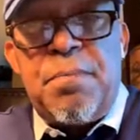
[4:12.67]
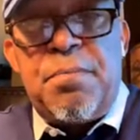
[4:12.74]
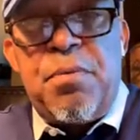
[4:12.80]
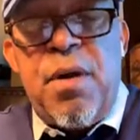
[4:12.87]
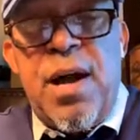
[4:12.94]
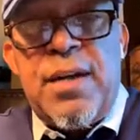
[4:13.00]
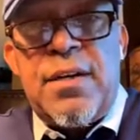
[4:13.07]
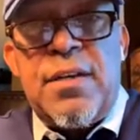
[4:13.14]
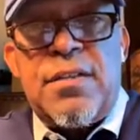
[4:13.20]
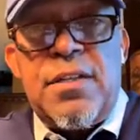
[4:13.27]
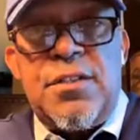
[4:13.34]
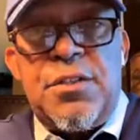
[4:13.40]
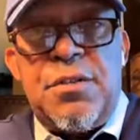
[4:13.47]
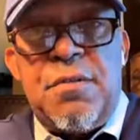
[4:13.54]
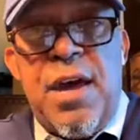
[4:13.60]
product
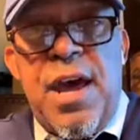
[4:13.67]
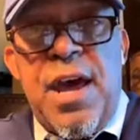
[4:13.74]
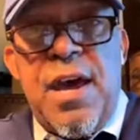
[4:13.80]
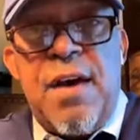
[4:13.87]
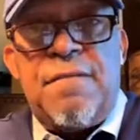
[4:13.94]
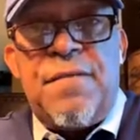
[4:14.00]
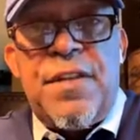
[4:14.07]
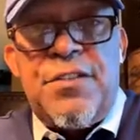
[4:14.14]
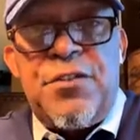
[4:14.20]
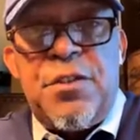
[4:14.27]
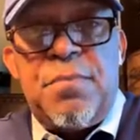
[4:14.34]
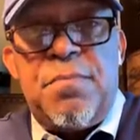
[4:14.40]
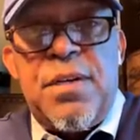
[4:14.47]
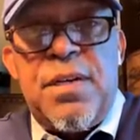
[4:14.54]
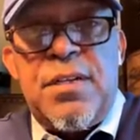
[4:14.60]
that you have that
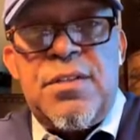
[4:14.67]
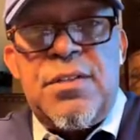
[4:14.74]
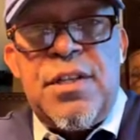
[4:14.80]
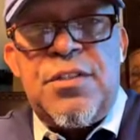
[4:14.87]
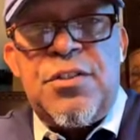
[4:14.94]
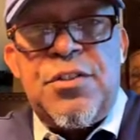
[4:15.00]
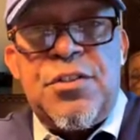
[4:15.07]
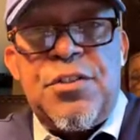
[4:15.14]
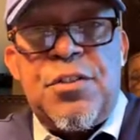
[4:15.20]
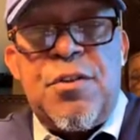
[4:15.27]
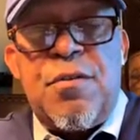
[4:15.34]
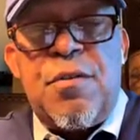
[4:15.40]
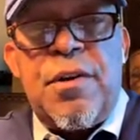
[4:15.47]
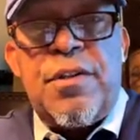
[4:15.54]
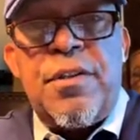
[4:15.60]
you're
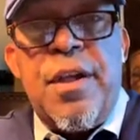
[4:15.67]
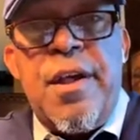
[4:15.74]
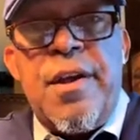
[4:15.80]
storing.